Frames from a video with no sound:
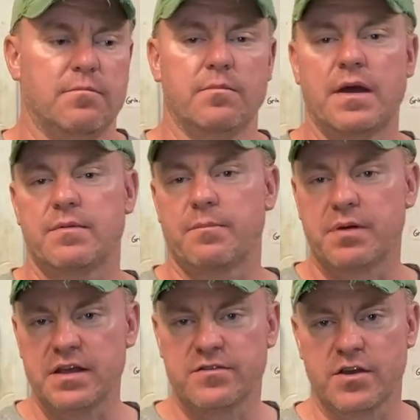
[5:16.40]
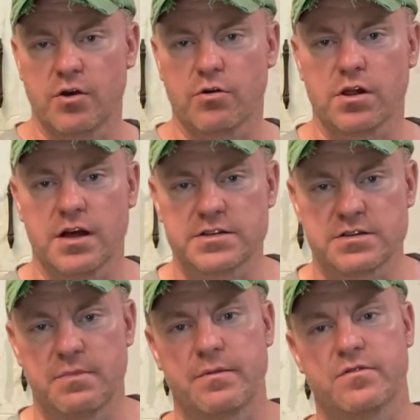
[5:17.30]
Maybe a PTO
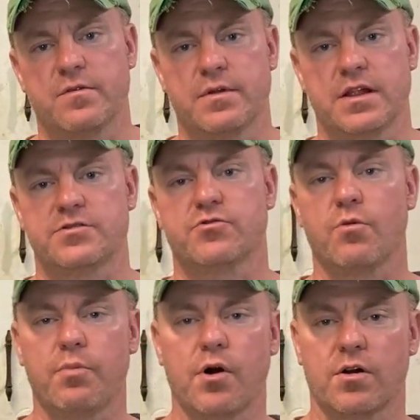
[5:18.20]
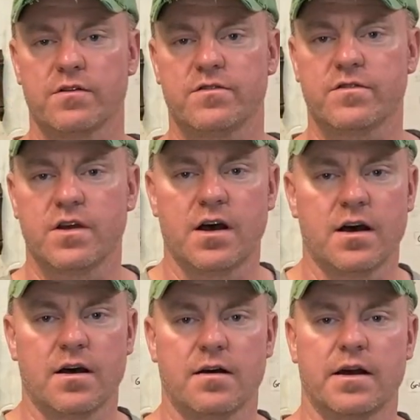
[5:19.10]
clutch, maybe some electrical parts.
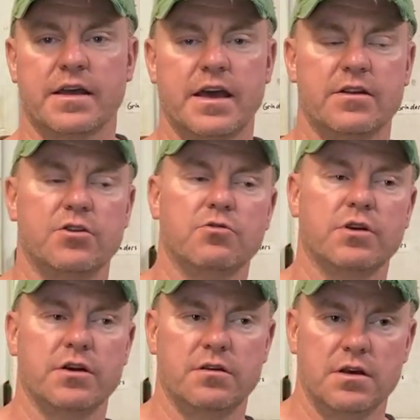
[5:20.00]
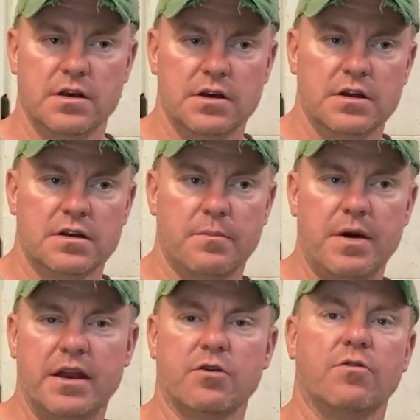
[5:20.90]
Again, you could,
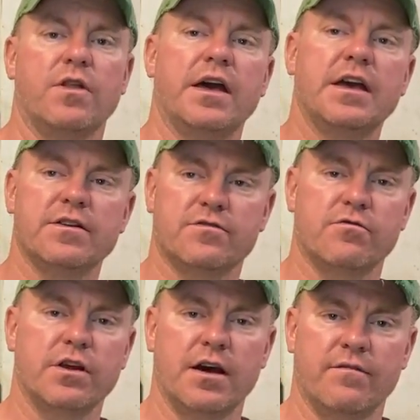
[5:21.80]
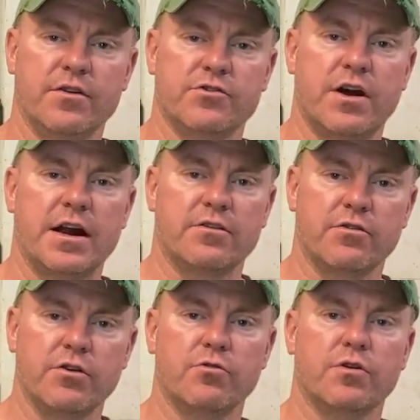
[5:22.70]
depending on the history of the tractor,
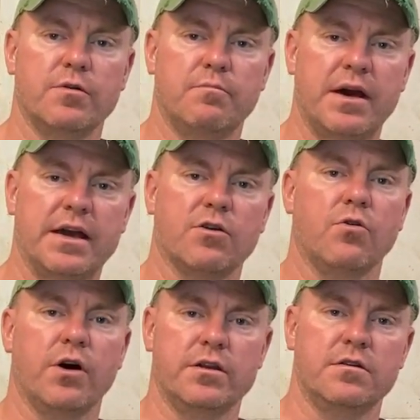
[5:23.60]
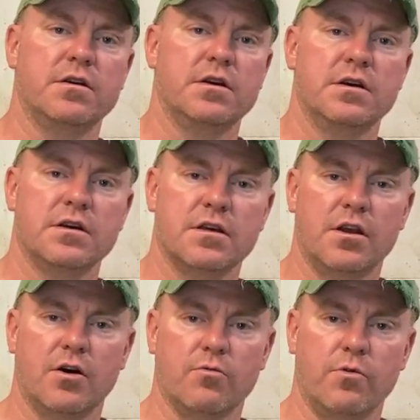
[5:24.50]
you could bank on,
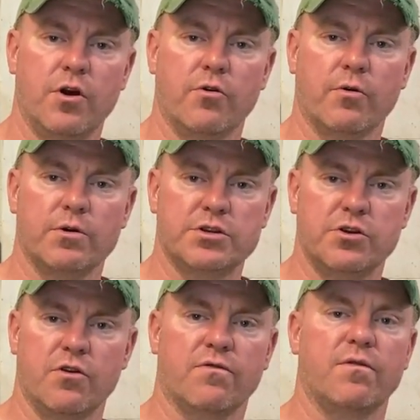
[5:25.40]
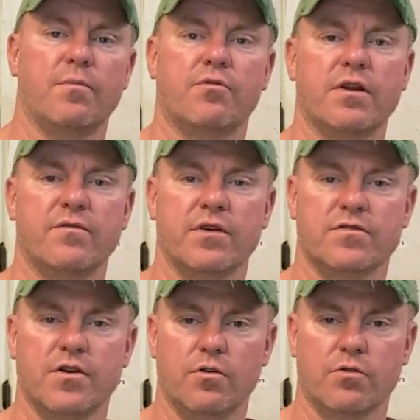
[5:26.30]
knowing what you know from the
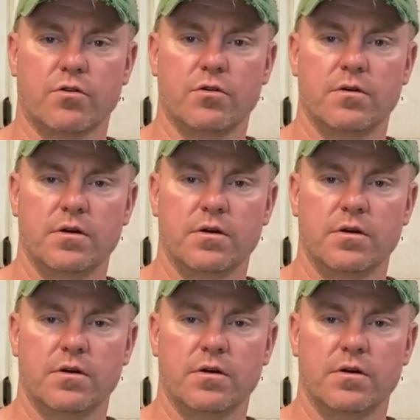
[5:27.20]
previous owner,